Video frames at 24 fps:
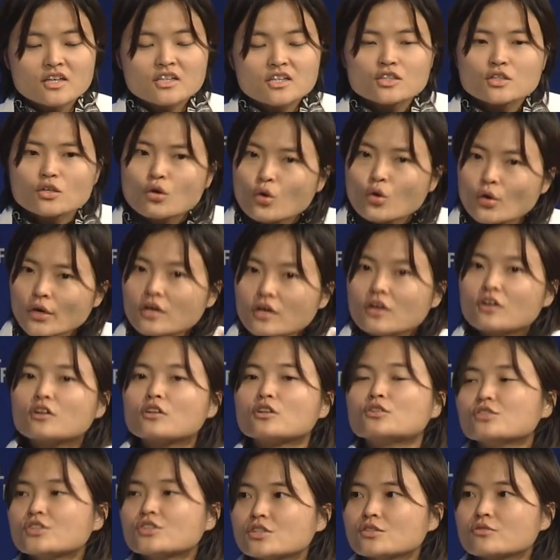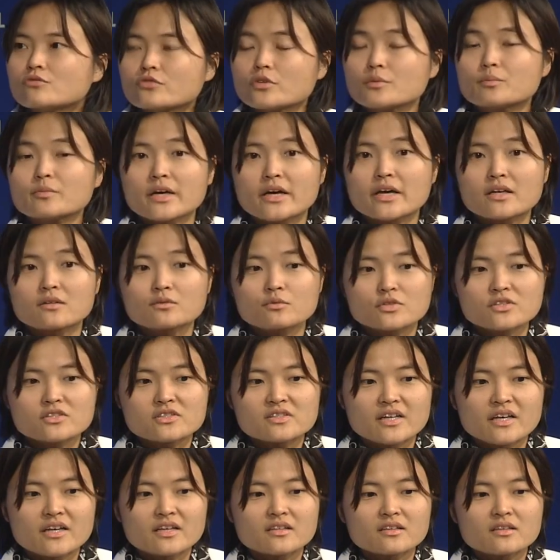The quick conclusion from that was
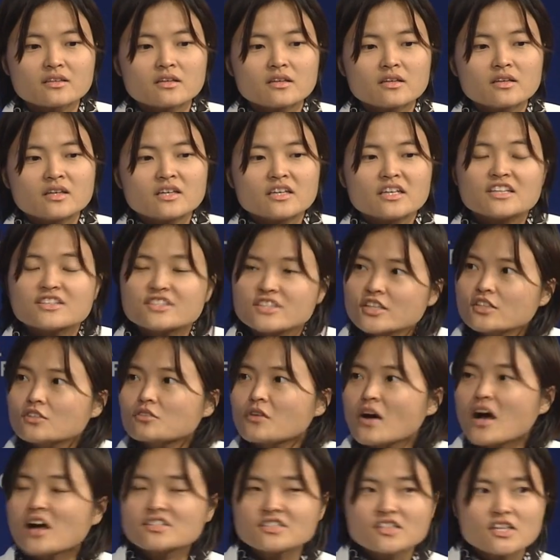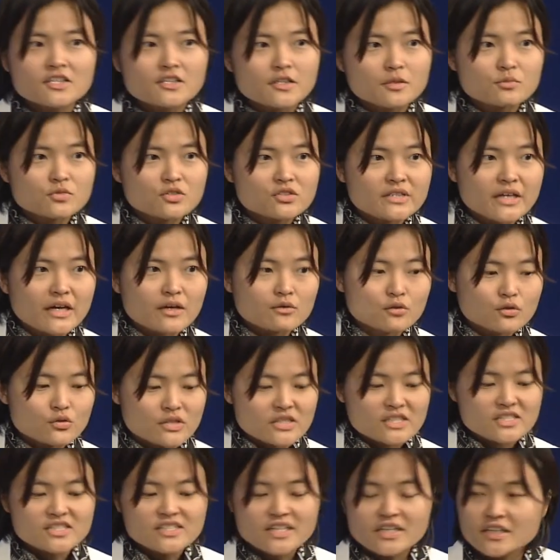that instead of asking them to download a
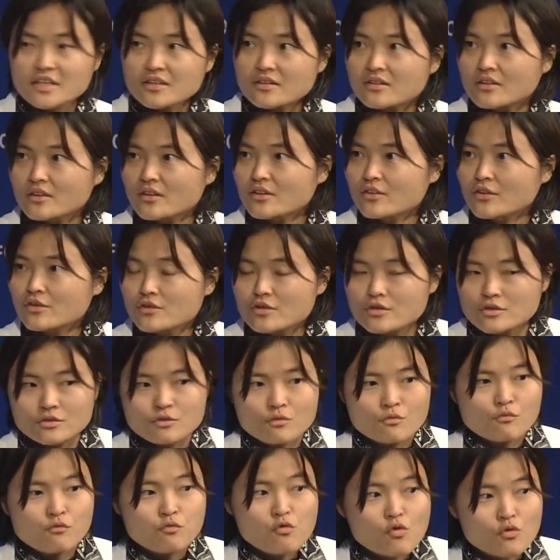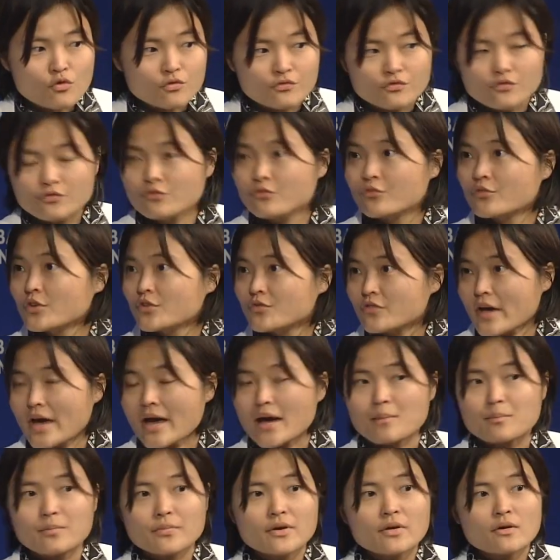second, third, fourth, fifth
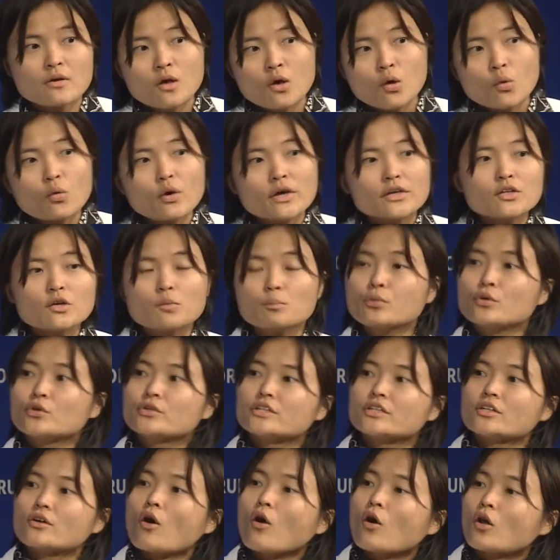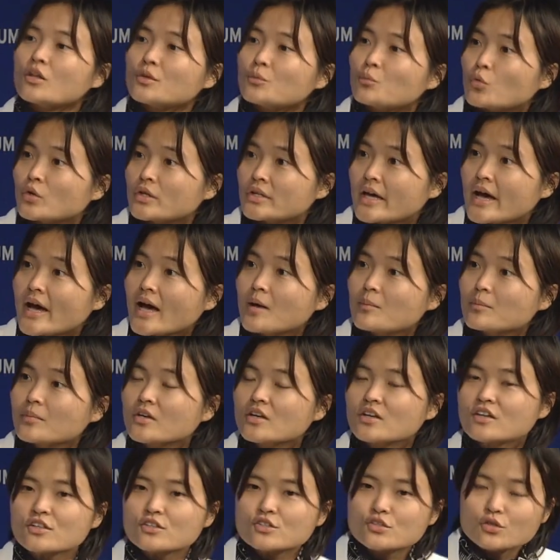app, why not put it all in one app
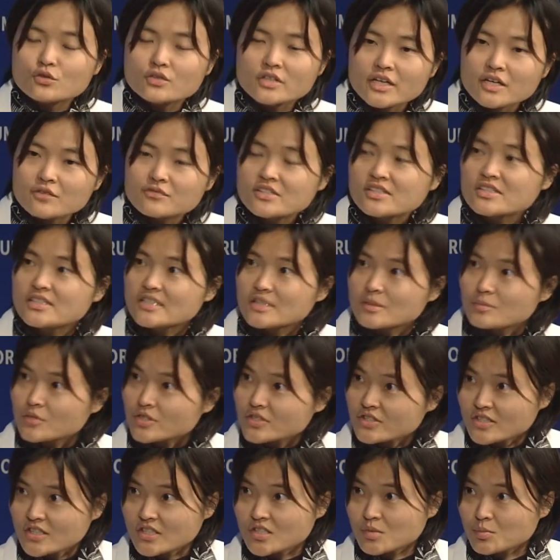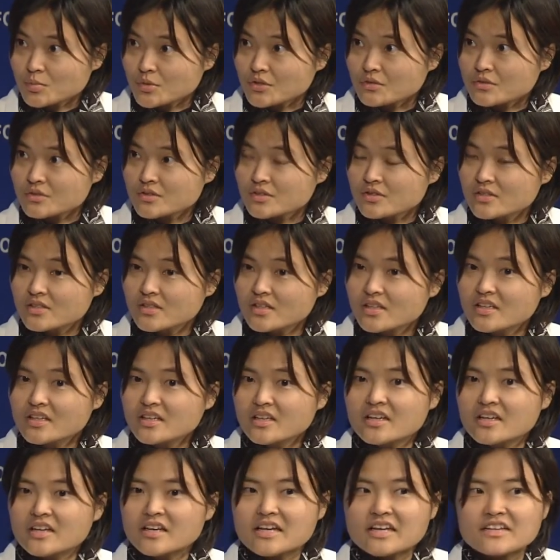so they have a seamless experience?
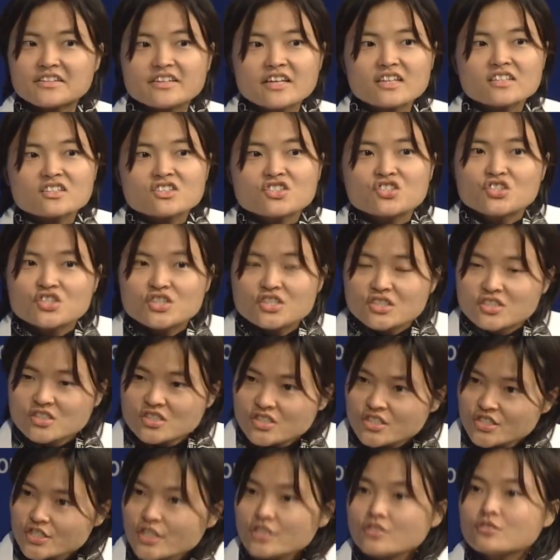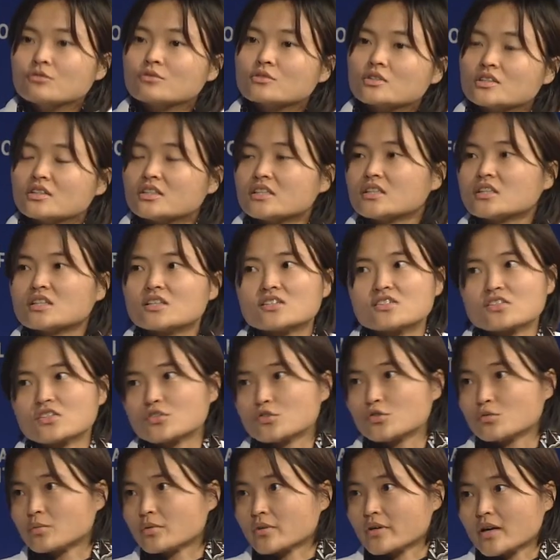And that generally is a
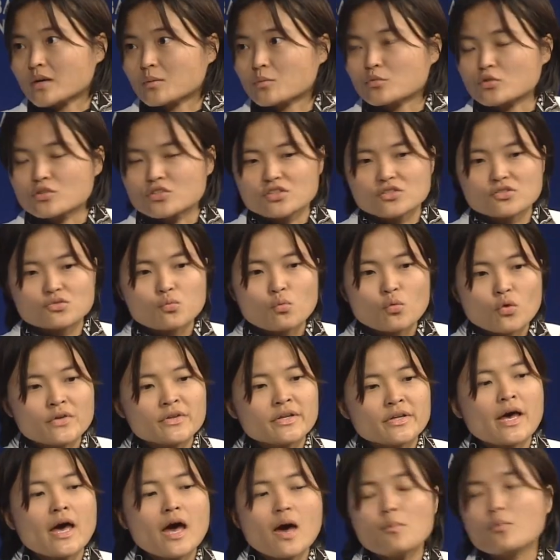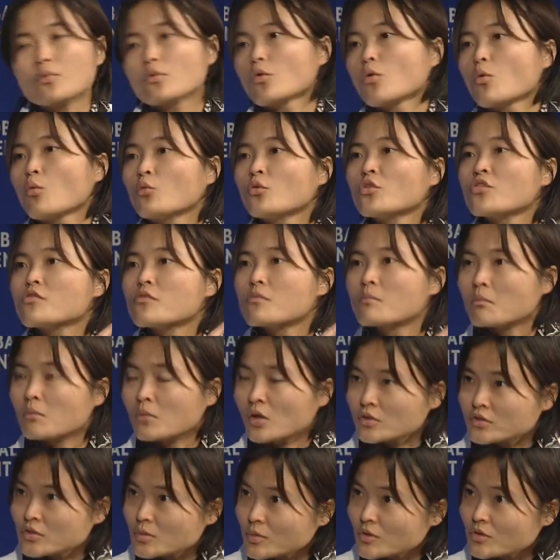super app, which is one app with
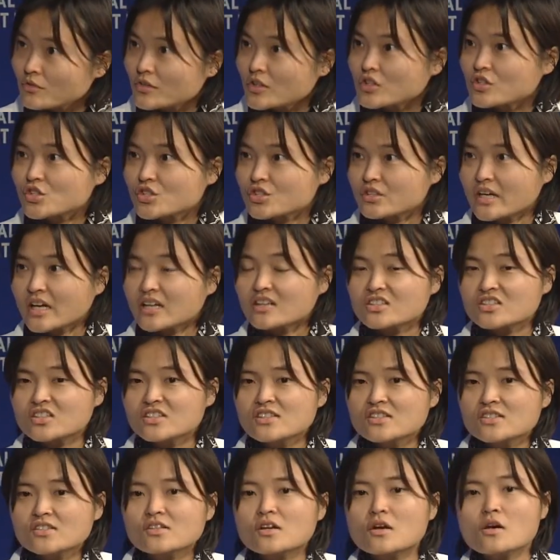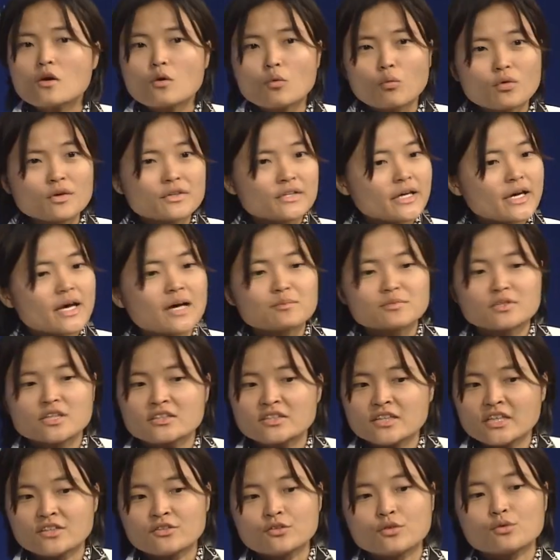multiple functionalities, one app that
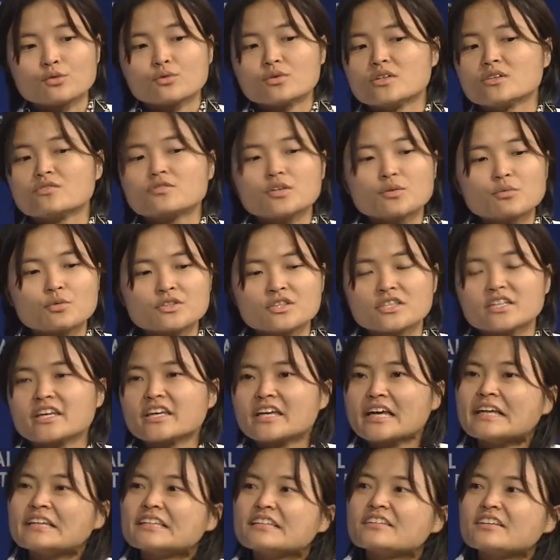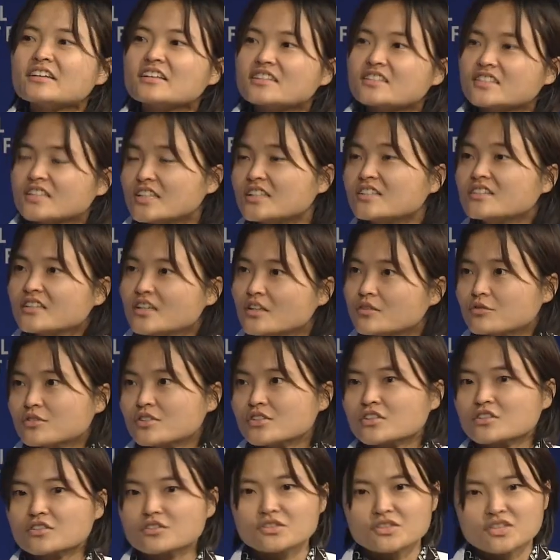they know if they want to get anything done every
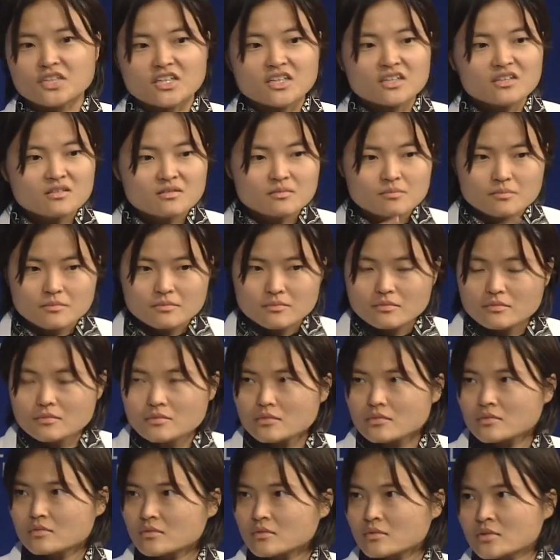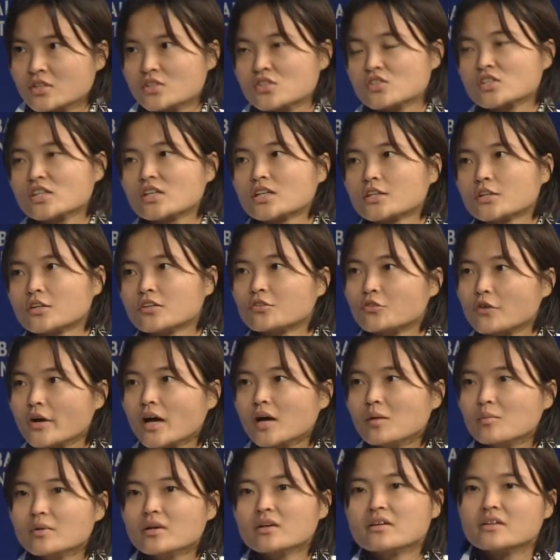single day, they just click on
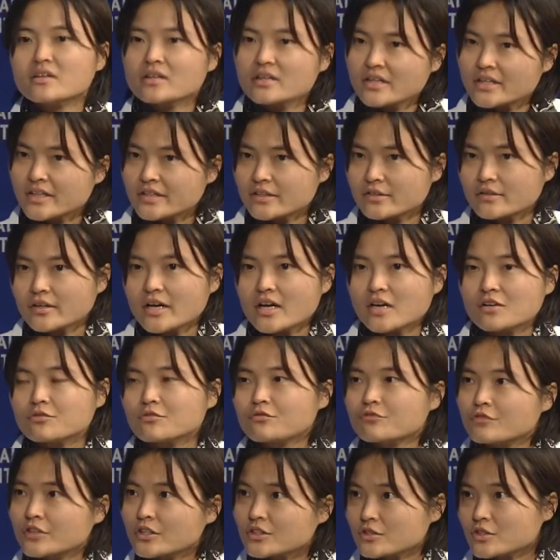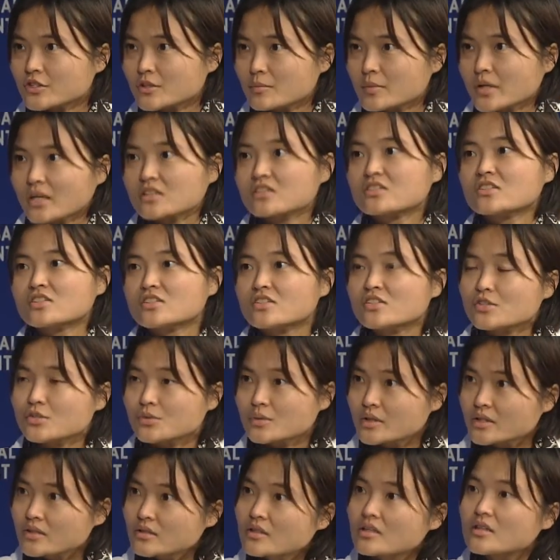Grab and they'll have fingertip access to
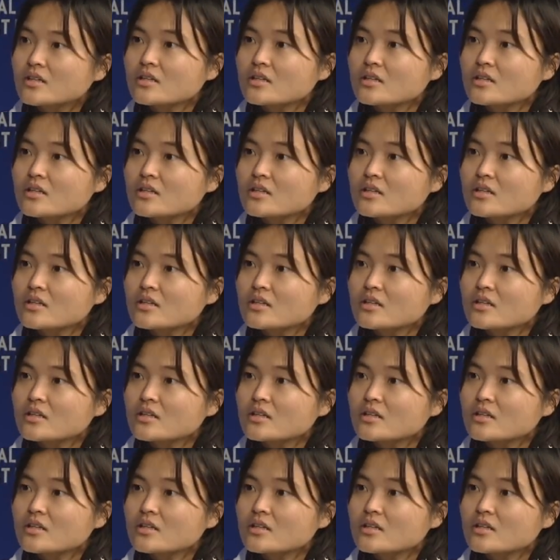it.